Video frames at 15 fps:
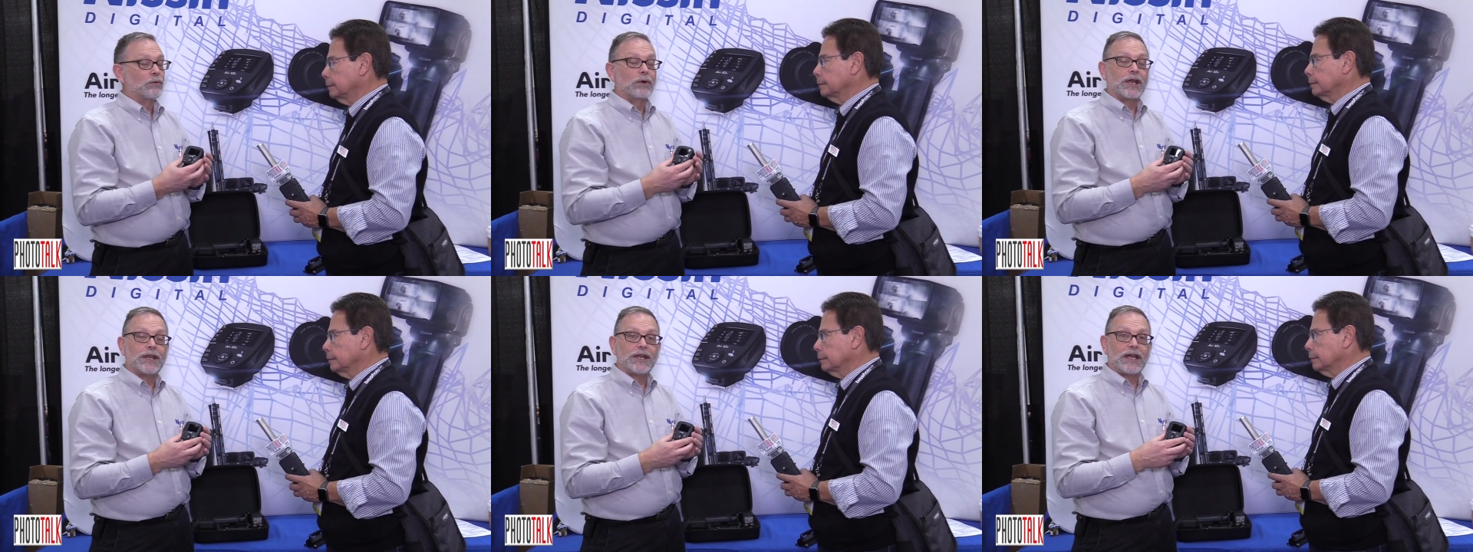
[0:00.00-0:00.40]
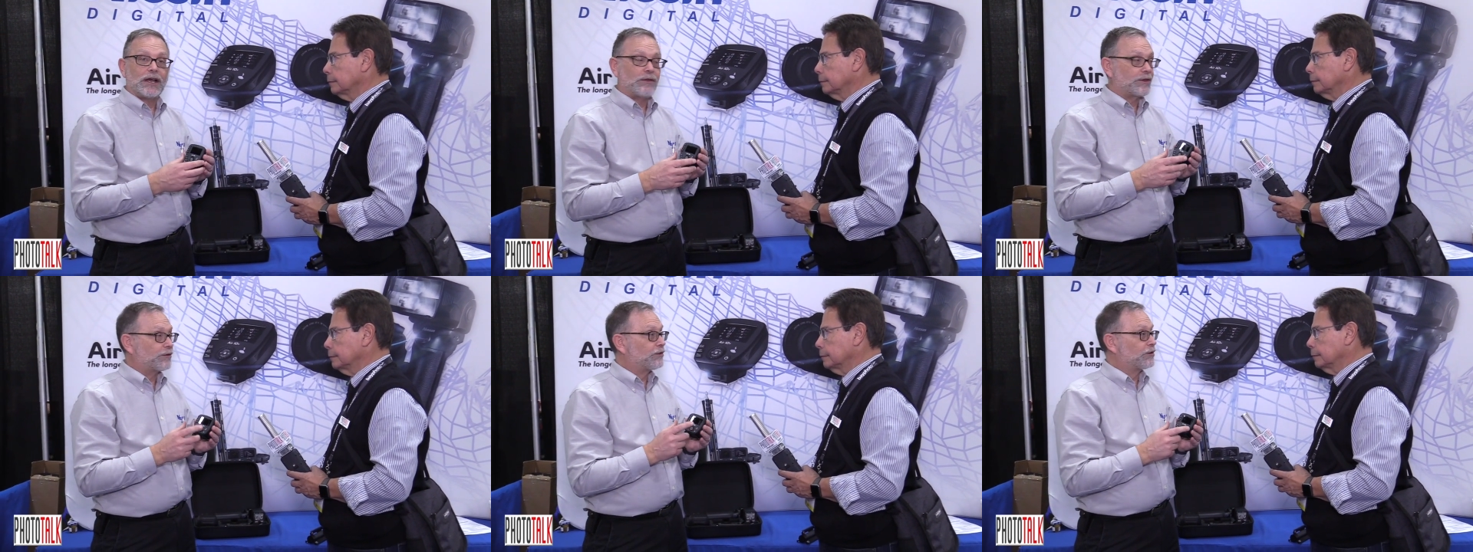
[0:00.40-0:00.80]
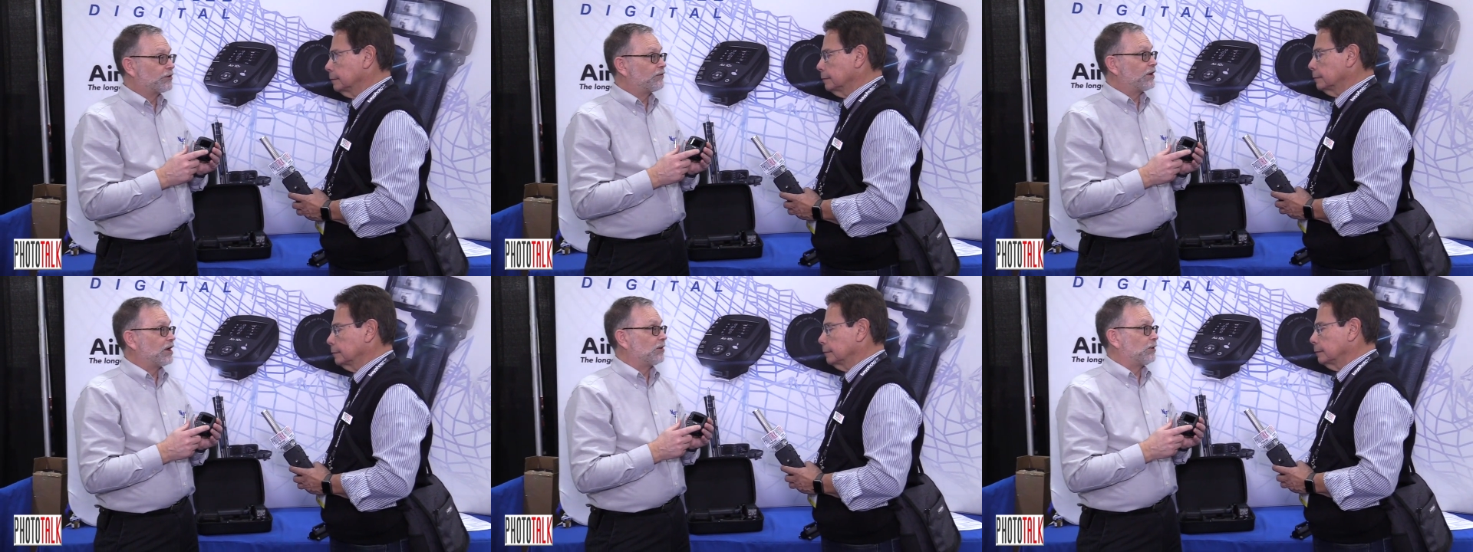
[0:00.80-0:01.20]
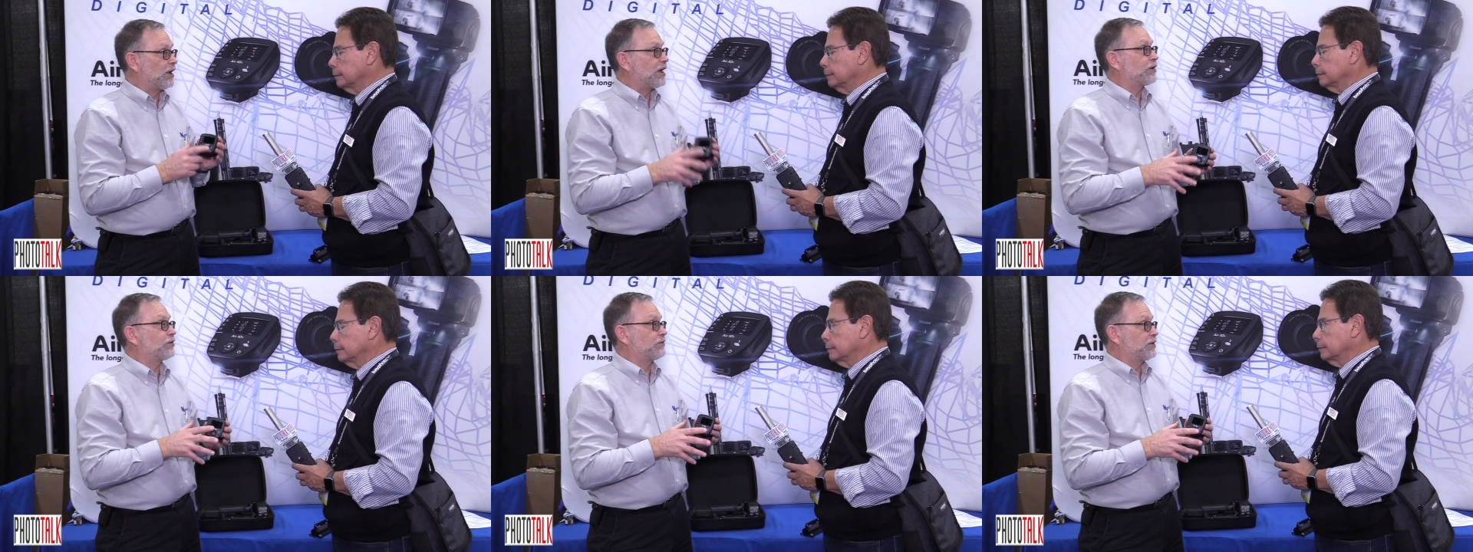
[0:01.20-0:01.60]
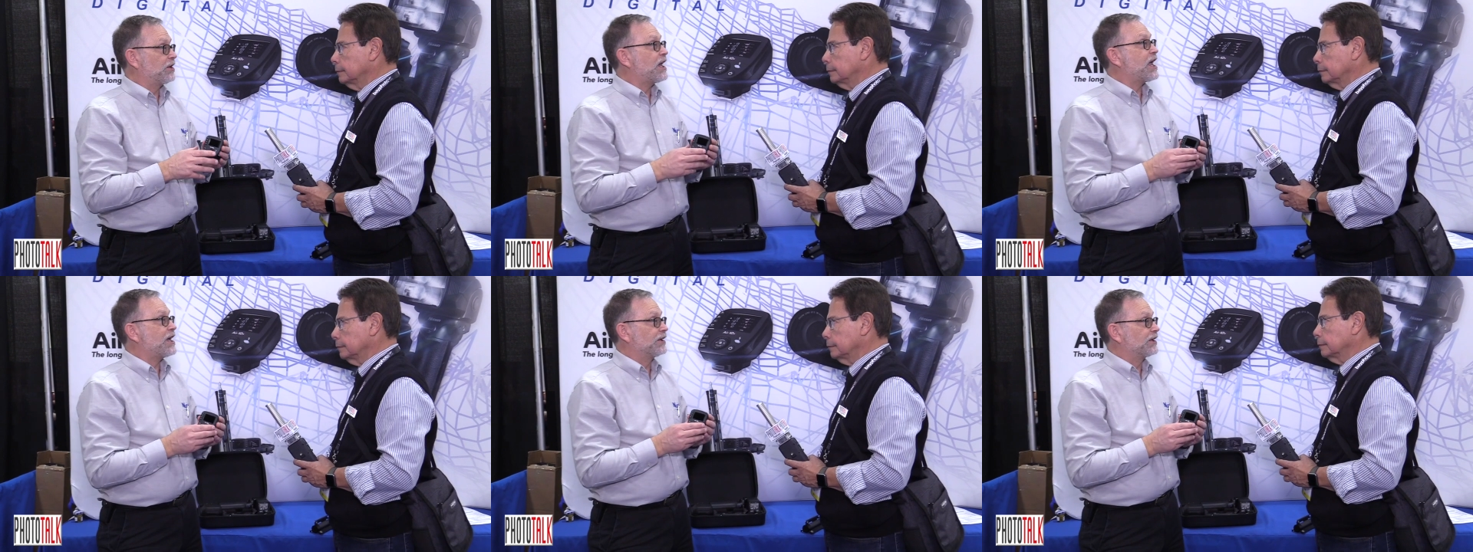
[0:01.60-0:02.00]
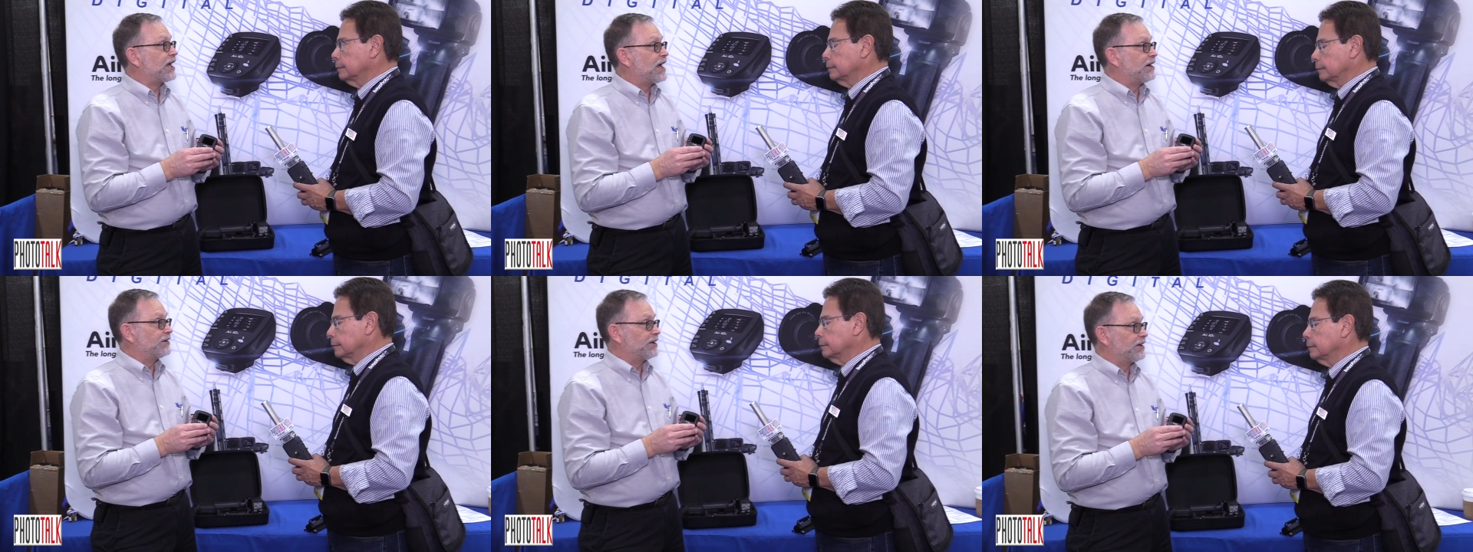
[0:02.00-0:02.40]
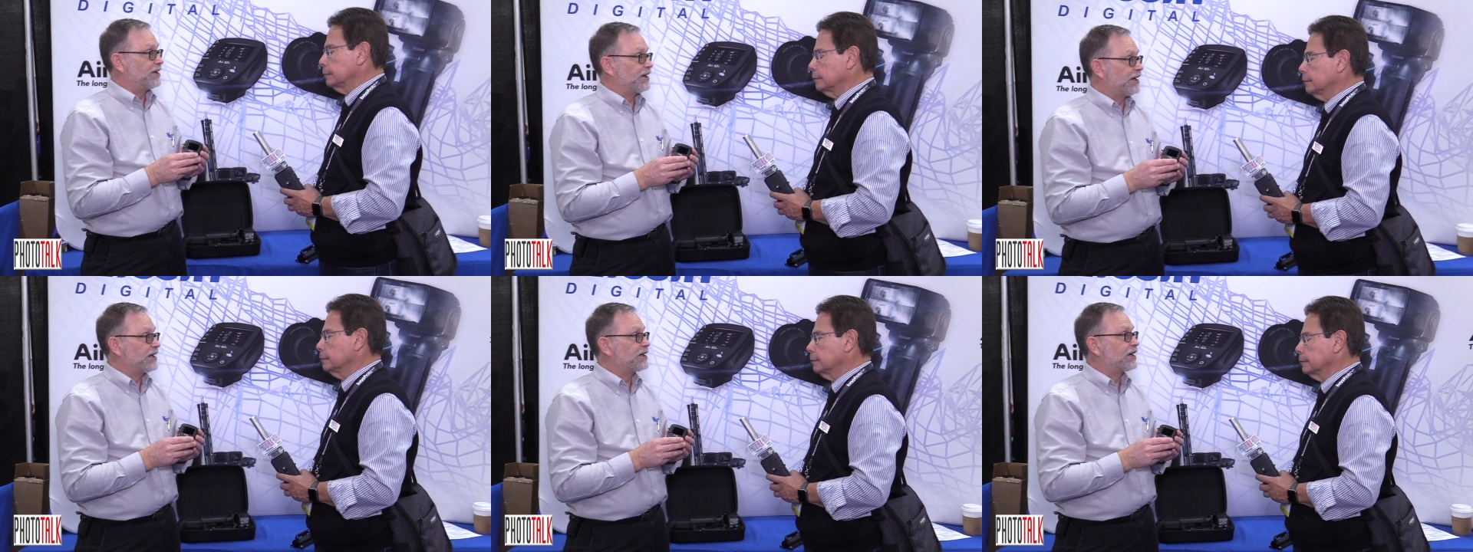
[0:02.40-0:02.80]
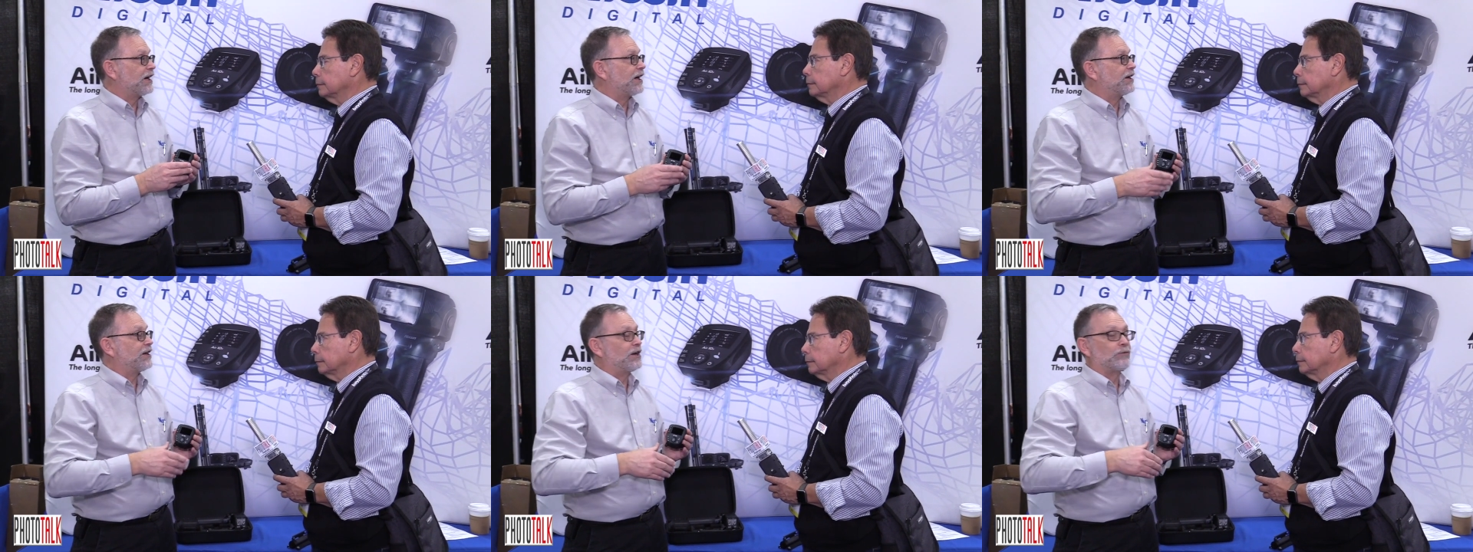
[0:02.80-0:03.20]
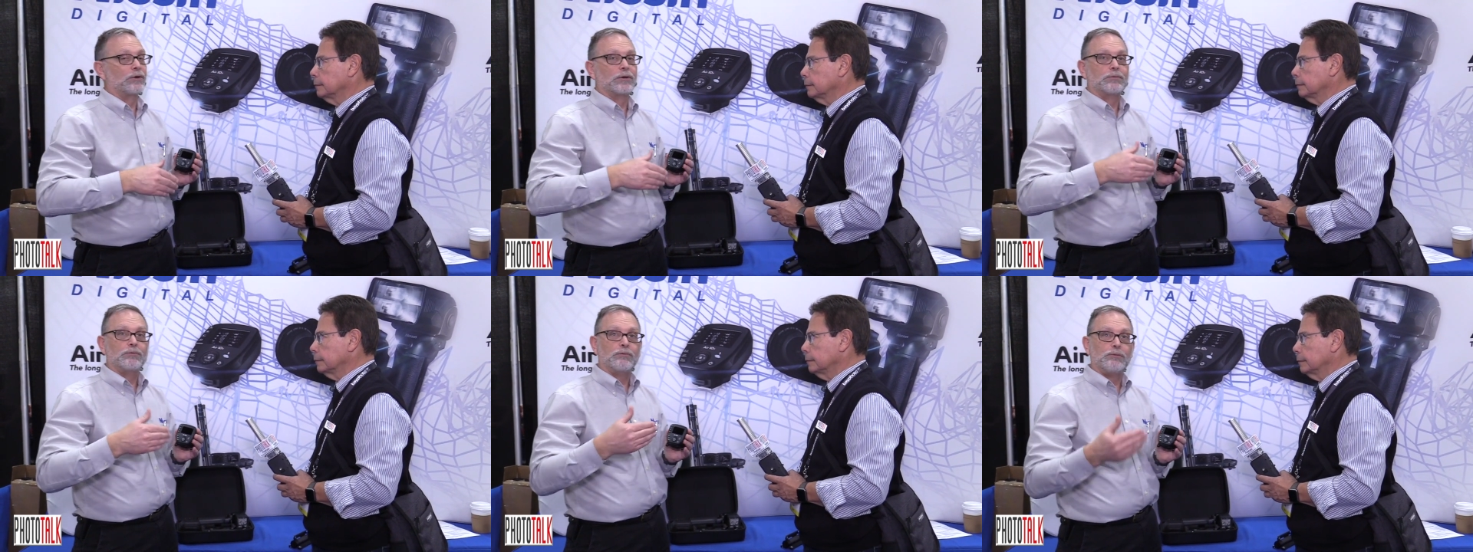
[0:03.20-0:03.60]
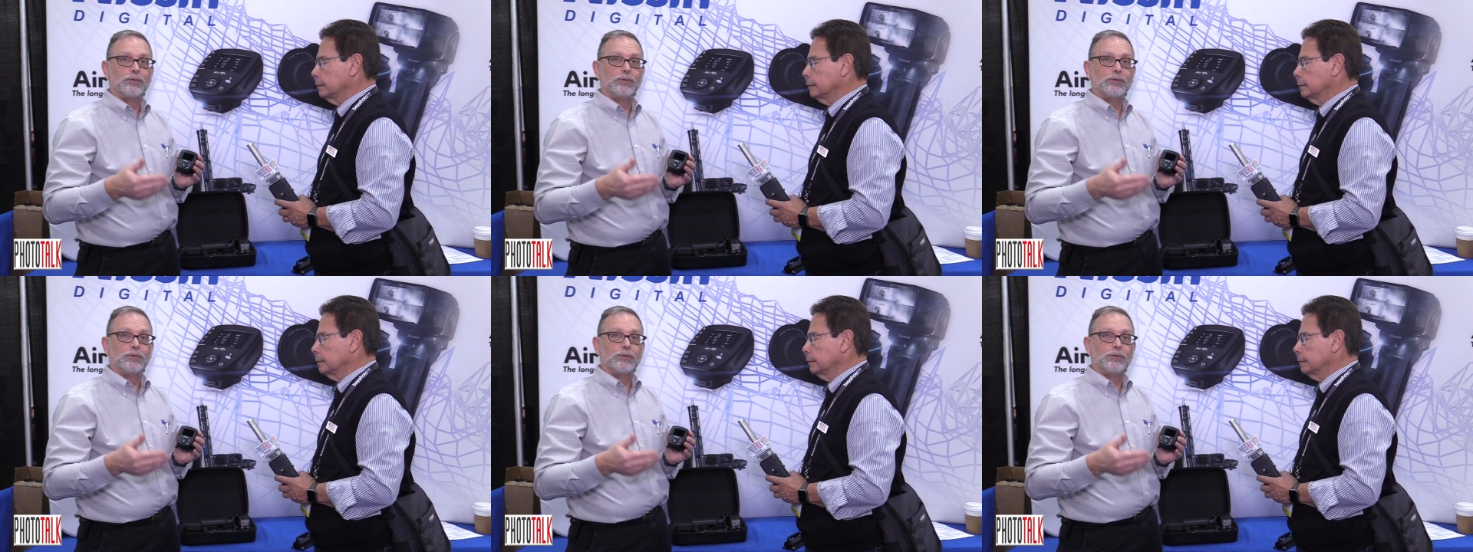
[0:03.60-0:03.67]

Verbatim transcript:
Speaker 1: Right now, this is available as of today in Canon and Nikon, and we're